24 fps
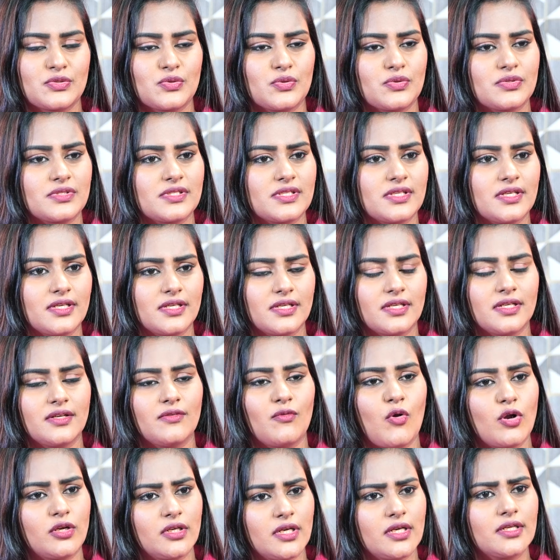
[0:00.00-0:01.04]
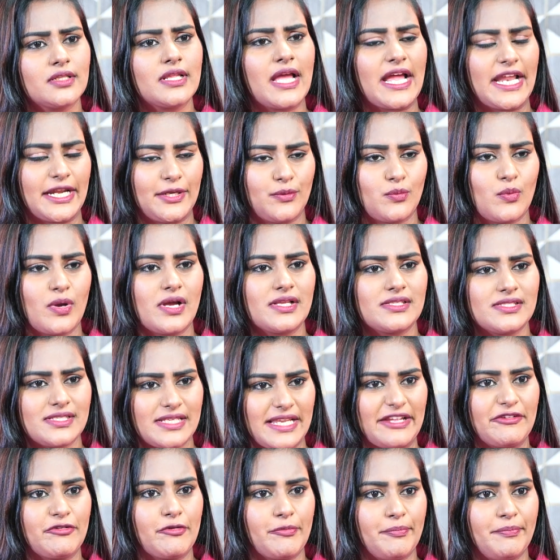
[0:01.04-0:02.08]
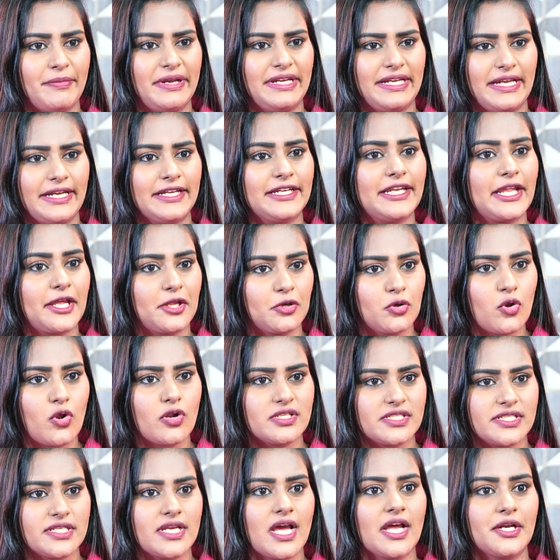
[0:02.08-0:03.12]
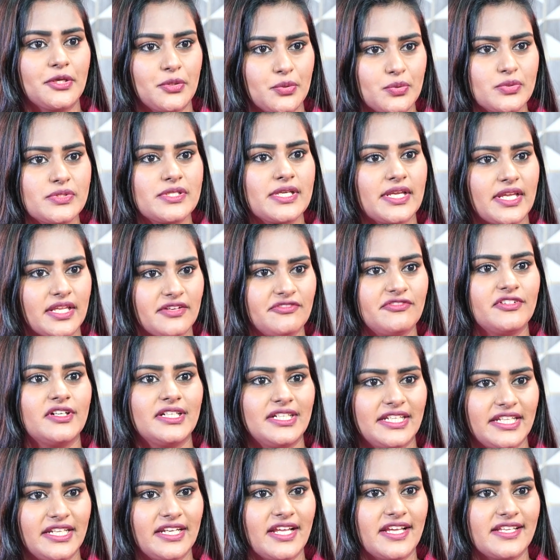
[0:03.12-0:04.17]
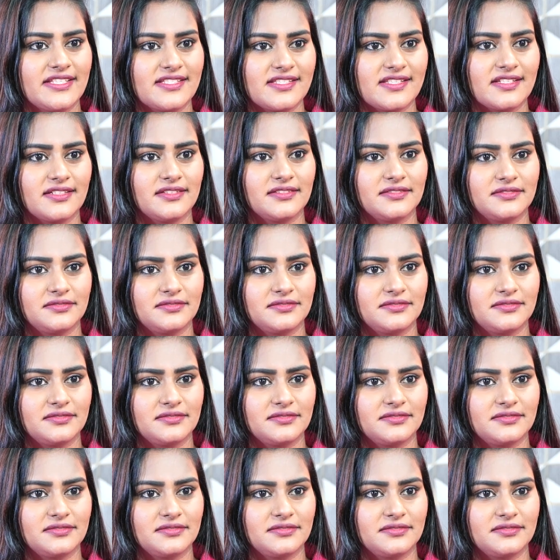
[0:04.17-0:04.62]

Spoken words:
So, sir, what are the advanced equipment and technology are using in Ferty9, sir?